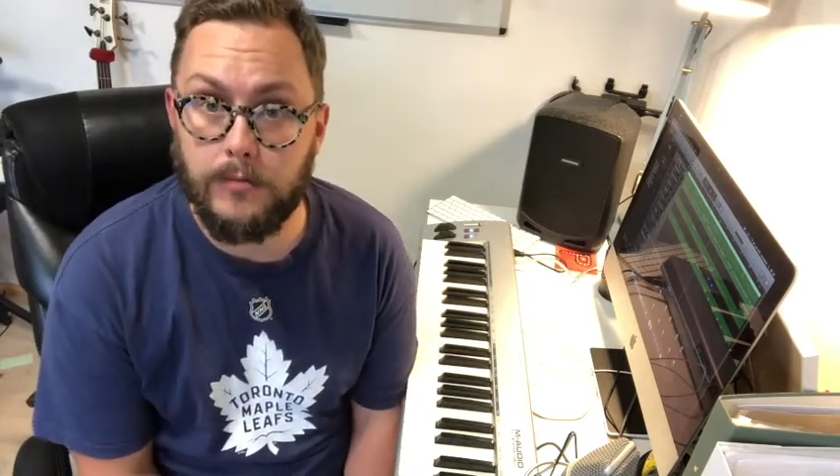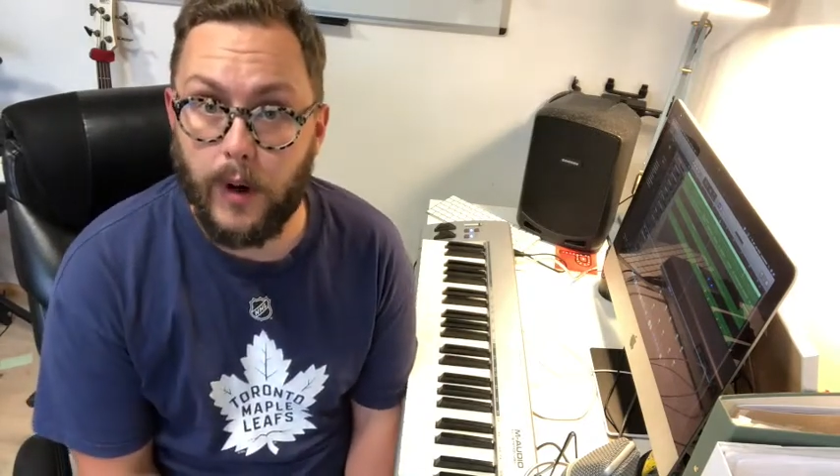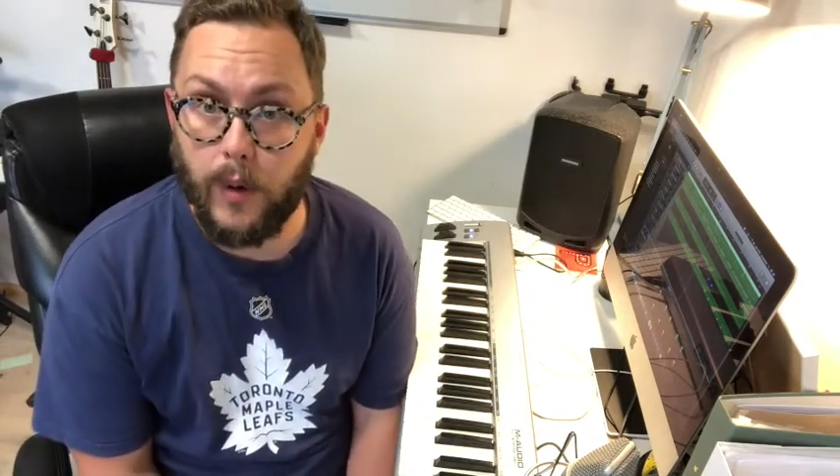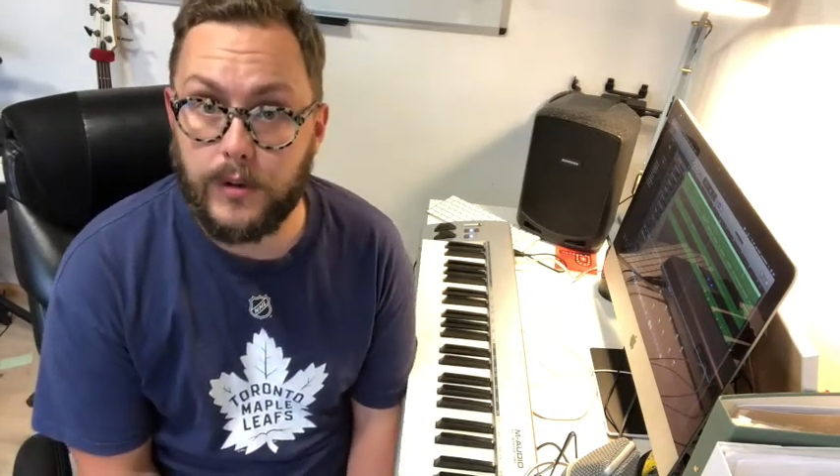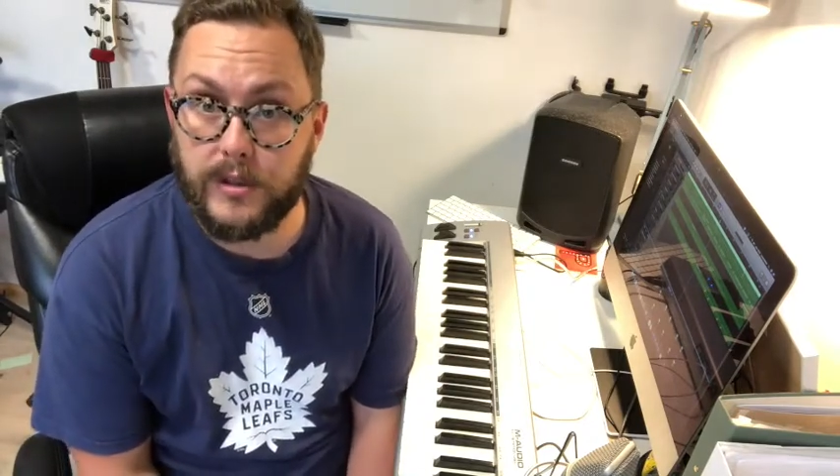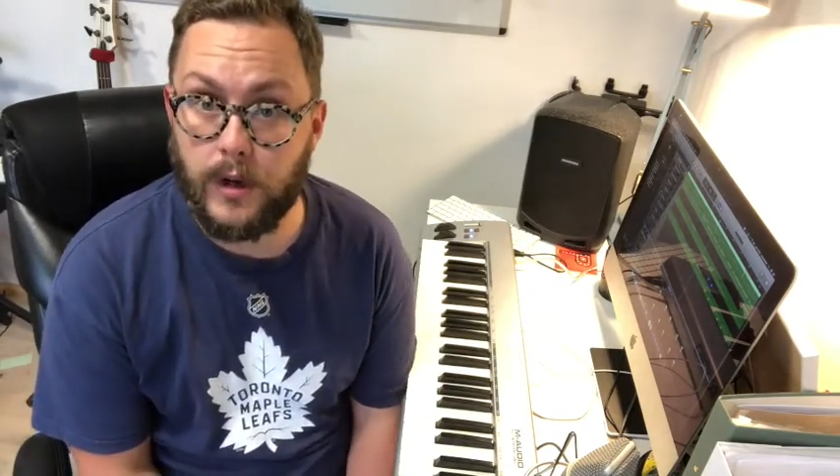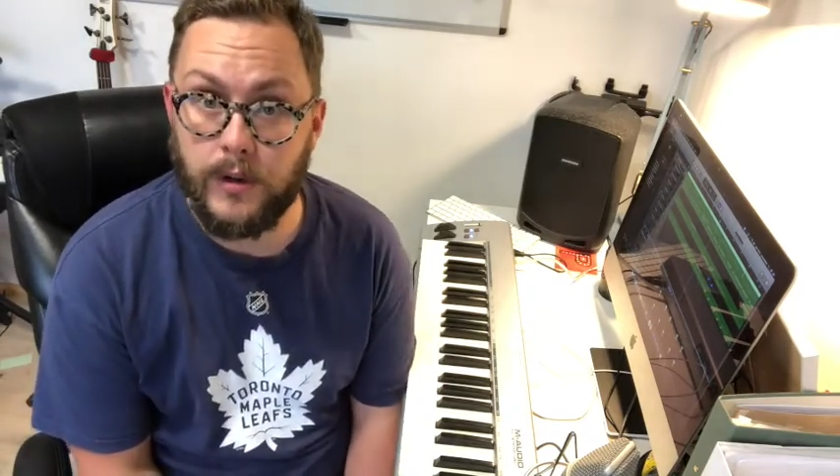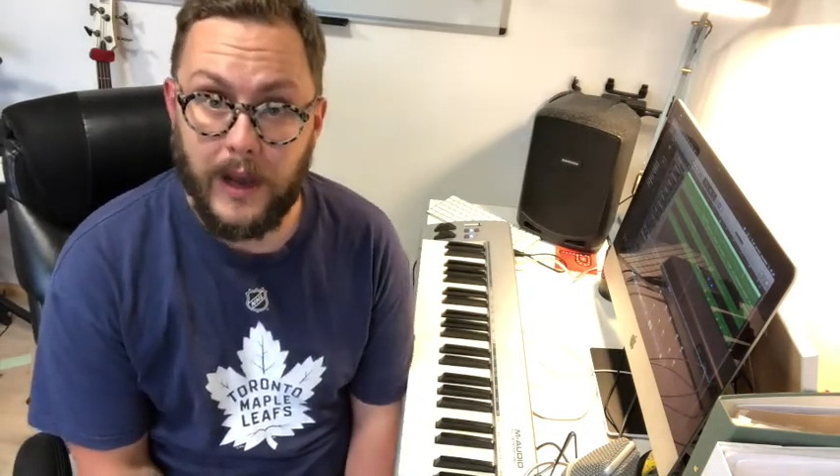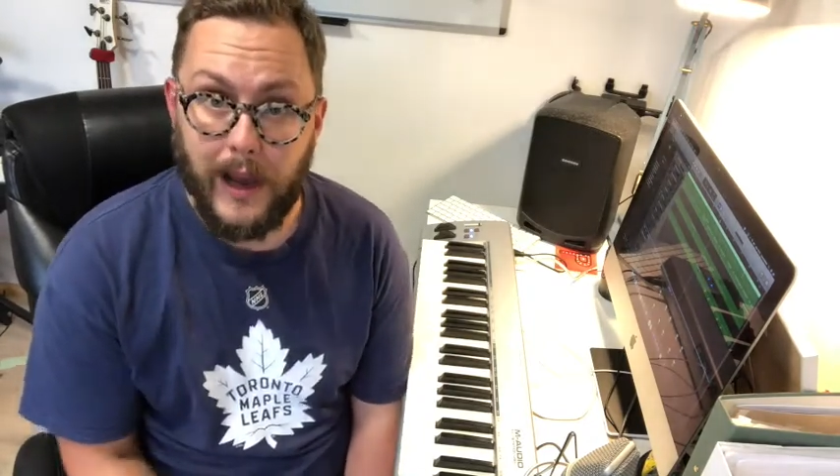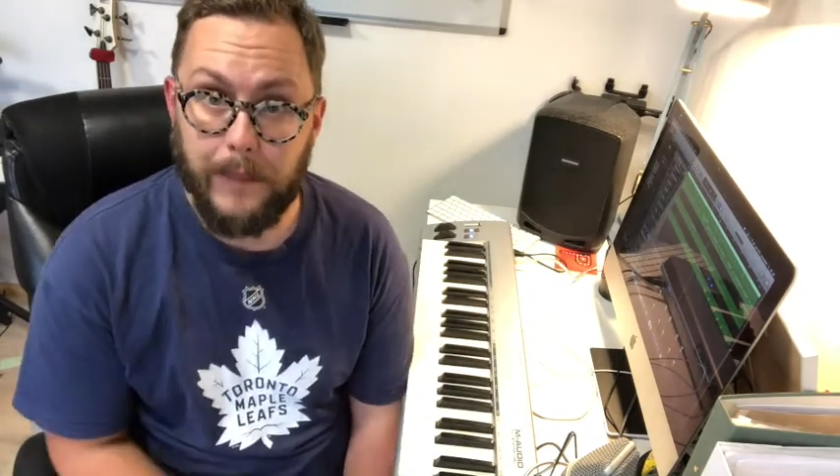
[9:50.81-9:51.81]
but also
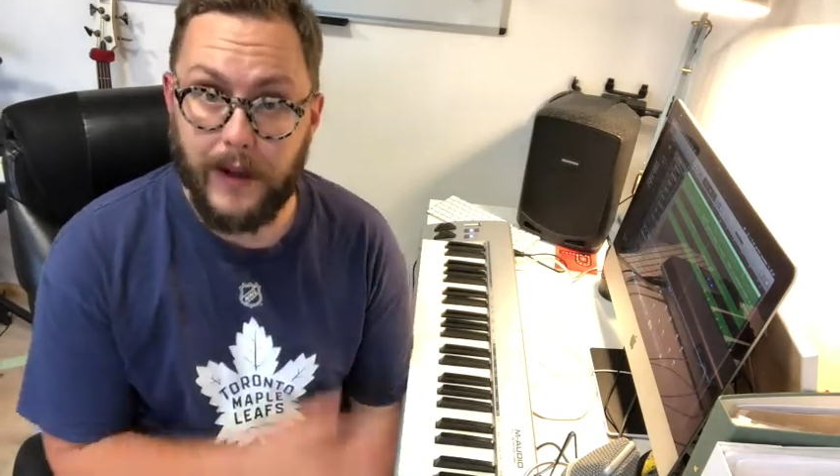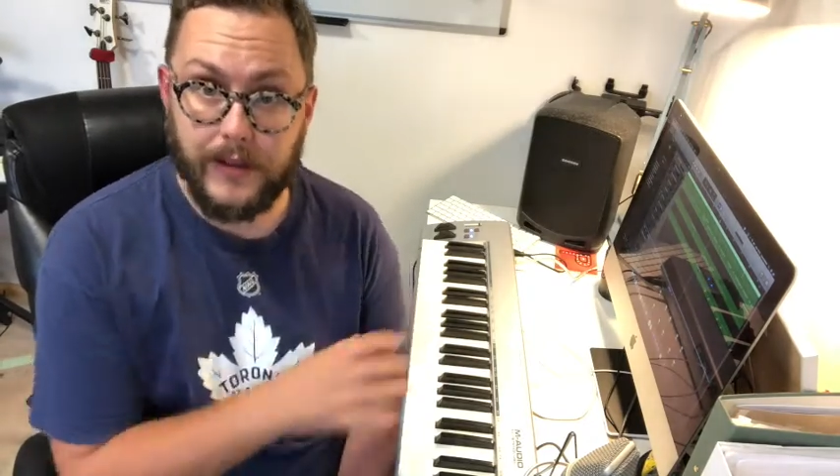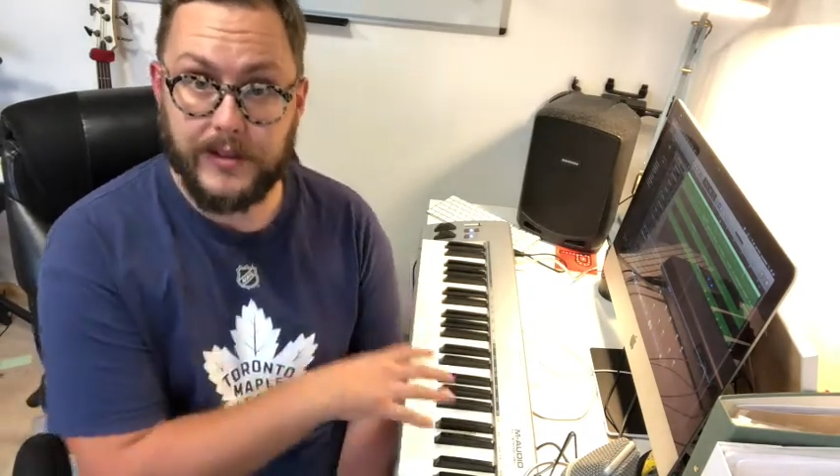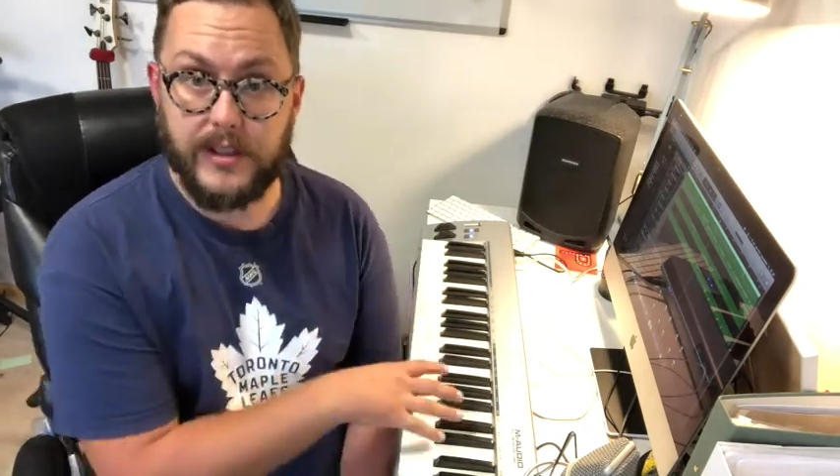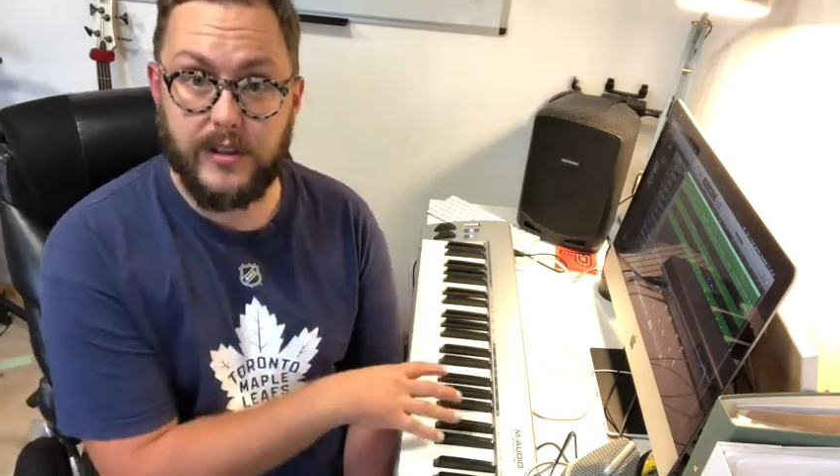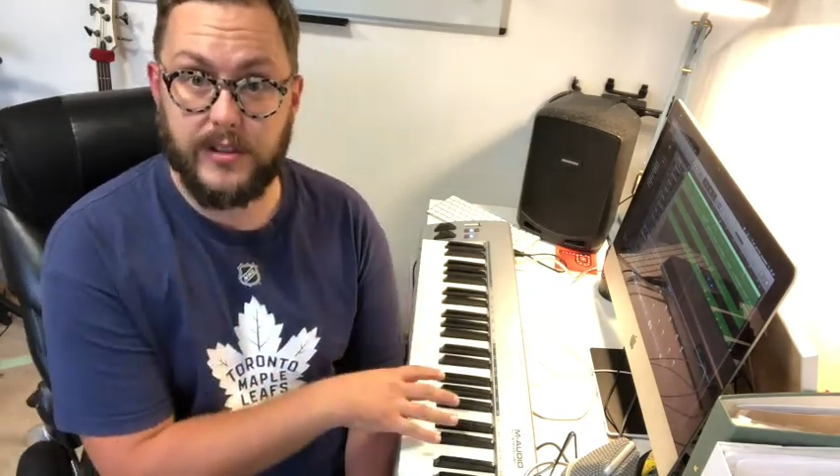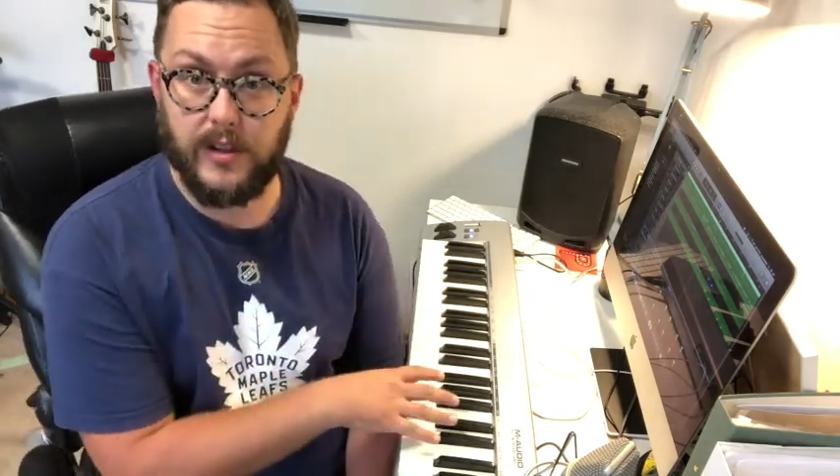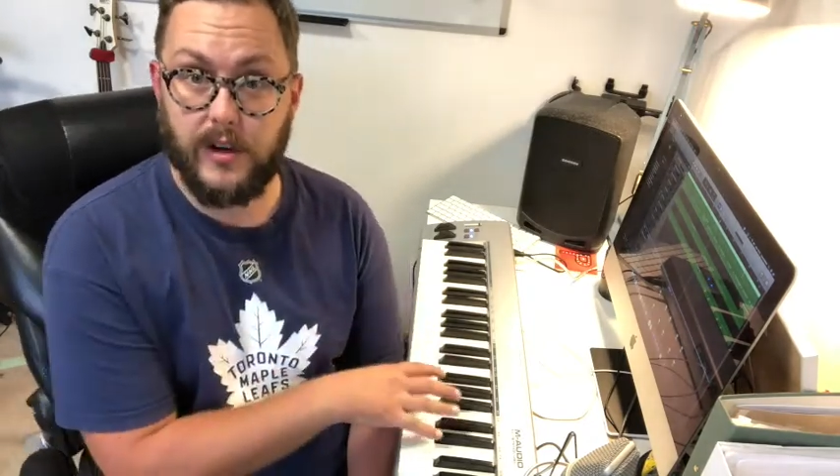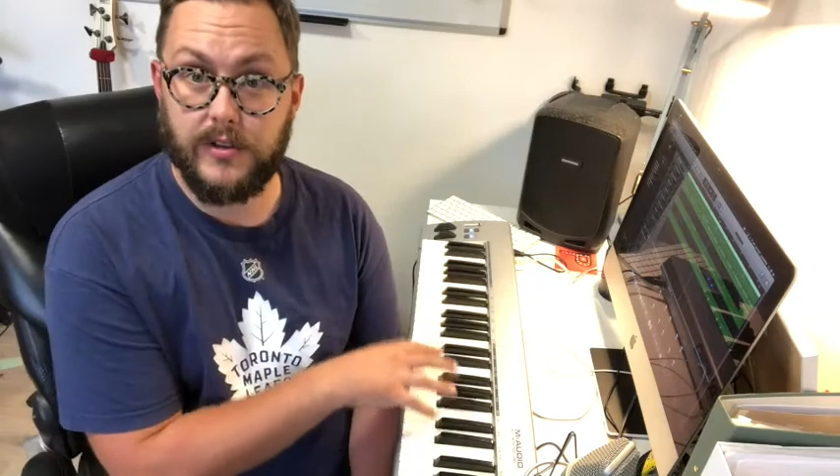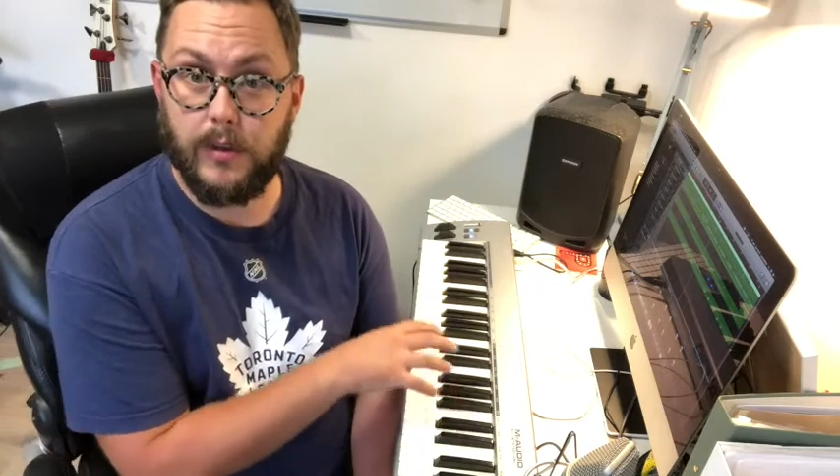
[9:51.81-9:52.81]
about the
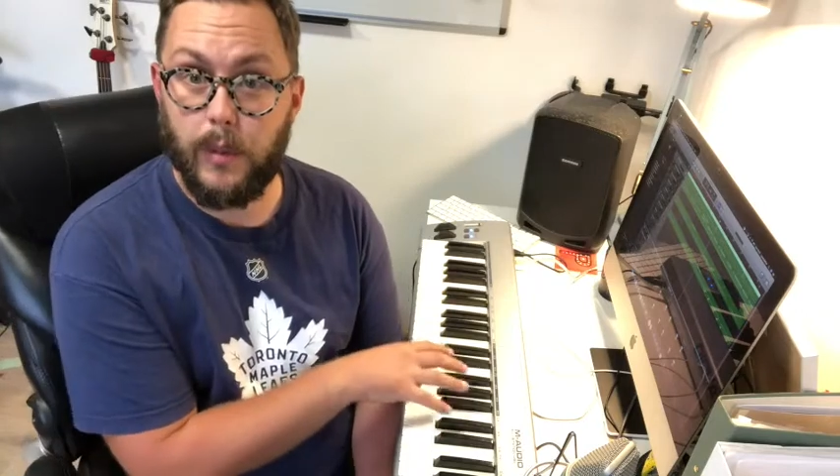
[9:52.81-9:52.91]
synthesizer